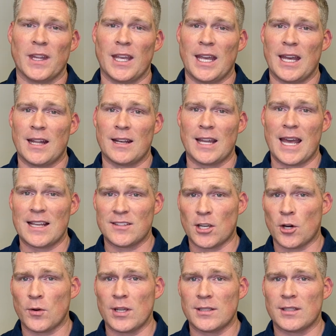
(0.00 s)
and as
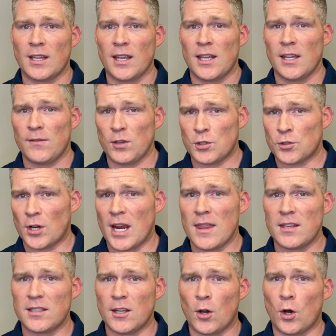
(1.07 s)
always, if you try
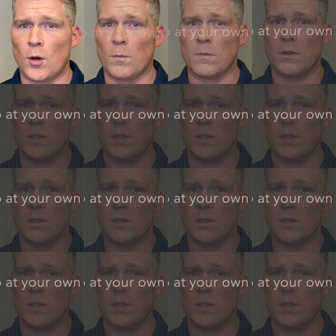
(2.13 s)
this at home,